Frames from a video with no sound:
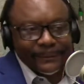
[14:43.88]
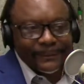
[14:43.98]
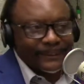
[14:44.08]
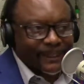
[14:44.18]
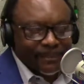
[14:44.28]

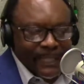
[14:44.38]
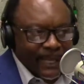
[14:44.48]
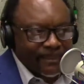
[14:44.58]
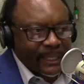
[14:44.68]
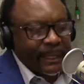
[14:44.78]

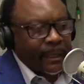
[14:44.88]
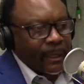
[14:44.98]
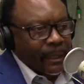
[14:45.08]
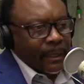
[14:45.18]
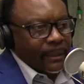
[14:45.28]
sometimes they
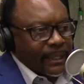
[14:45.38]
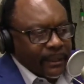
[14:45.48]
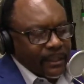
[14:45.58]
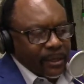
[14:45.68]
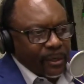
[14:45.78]

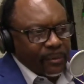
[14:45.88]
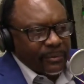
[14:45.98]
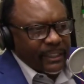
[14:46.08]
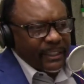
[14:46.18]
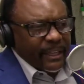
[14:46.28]
think, you know,
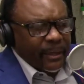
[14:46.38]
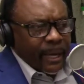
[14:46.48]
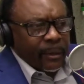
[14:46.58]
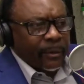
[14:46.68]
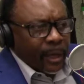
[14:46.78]
they're
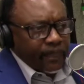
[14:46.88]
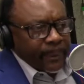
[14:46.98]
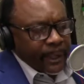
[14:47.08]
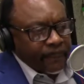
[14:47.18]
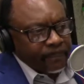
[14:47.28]
not on the up
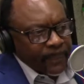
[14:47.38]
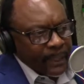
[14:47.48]
and up.